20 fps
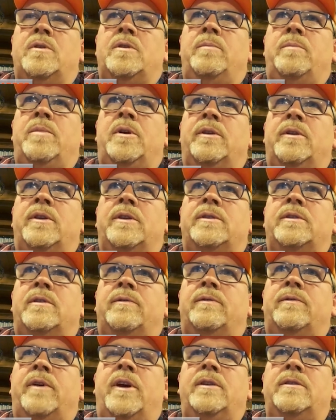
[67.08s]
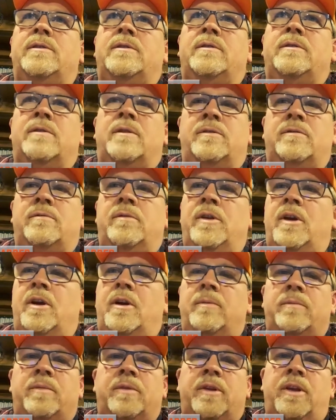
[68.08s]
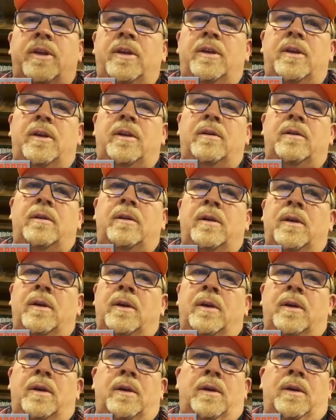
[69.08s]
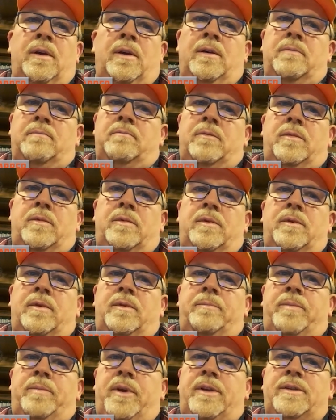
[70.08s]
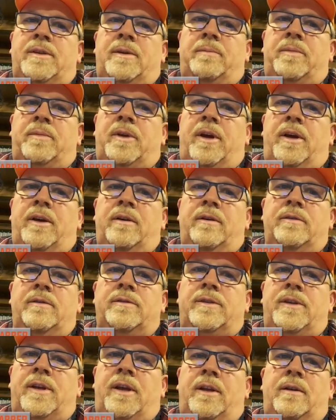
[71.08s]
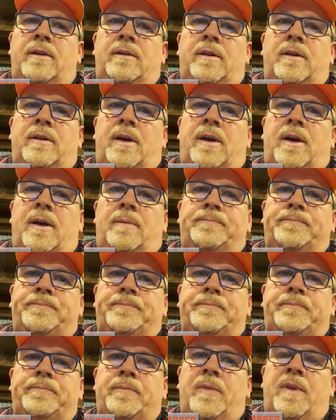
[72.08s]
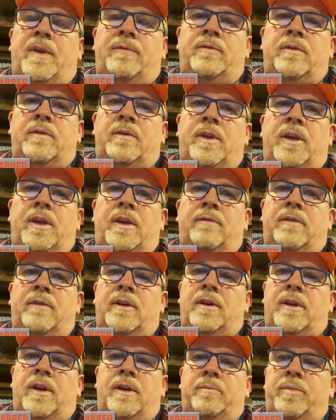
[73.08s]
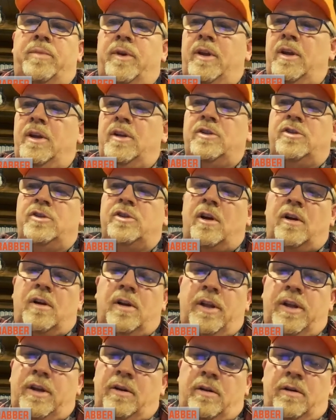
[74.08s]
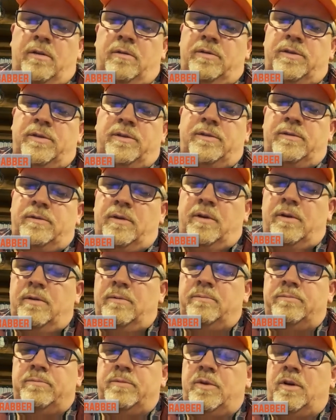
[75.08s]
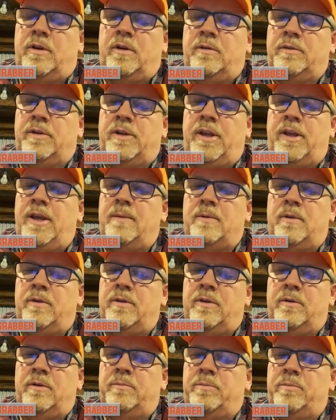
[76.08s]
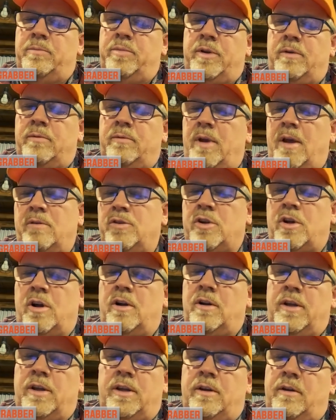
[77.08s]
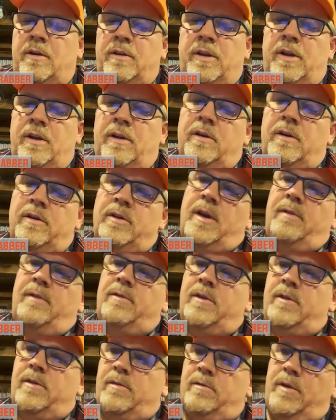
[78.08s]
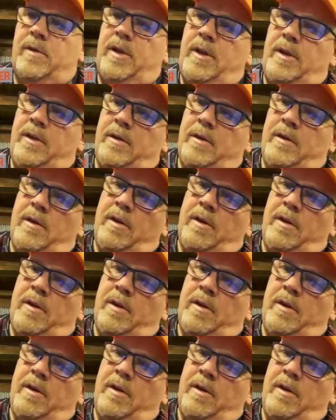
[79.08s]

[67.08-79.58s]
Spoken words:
build this device, a 3-arm thing, and picks up tires. And if you think of it like putting a jar lid on a table, you would put a round jar lid on there, and you have your 3